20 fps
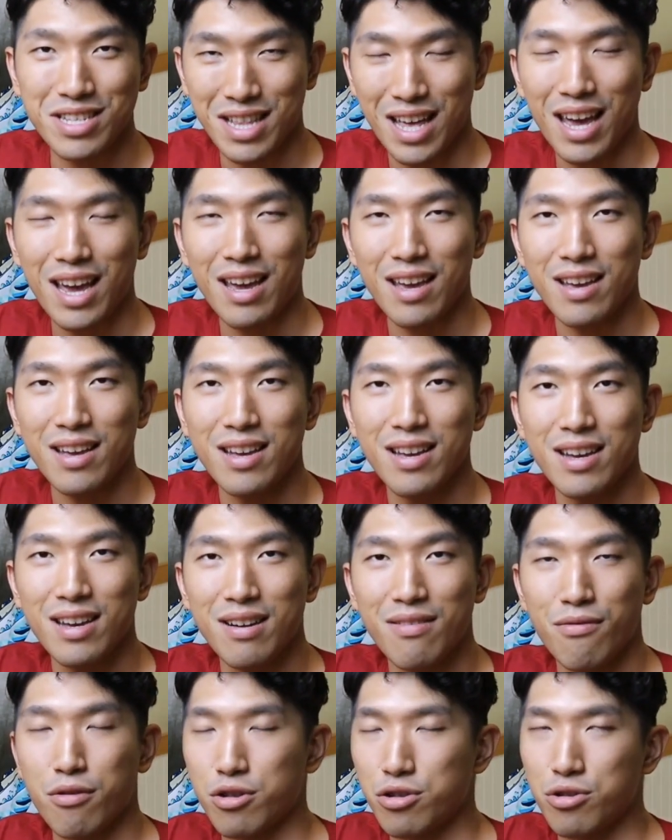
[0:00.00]
day
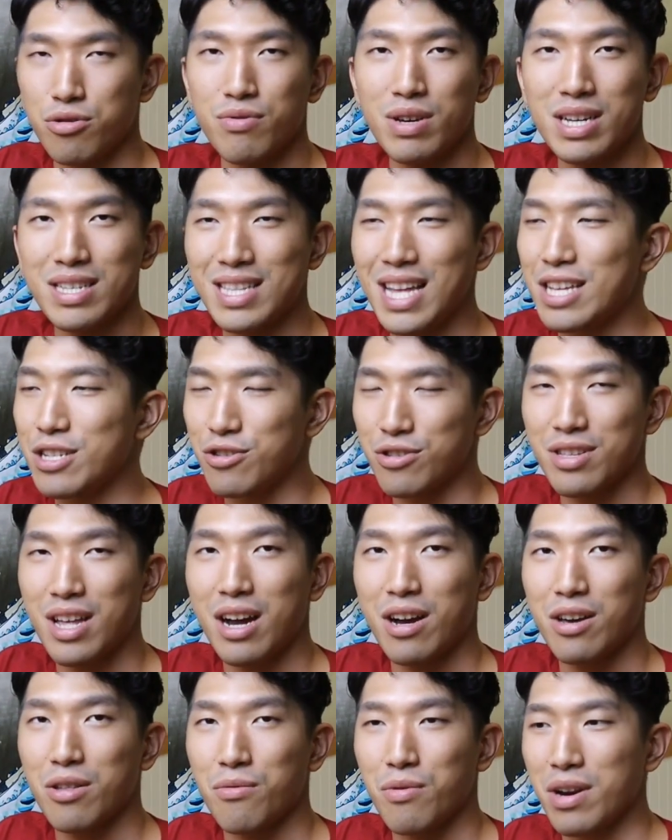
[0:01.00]
for two weeks. That's just
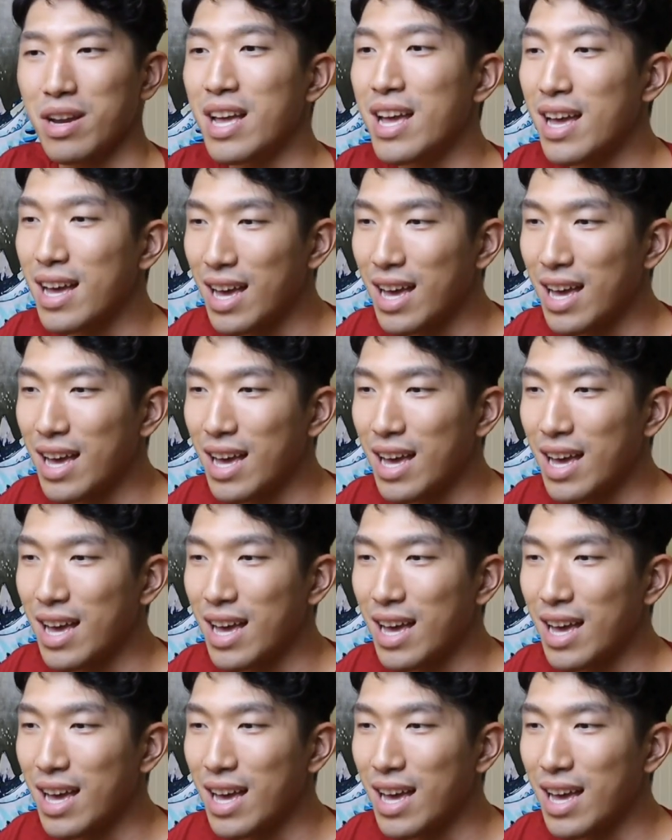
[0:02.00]
not gonna work.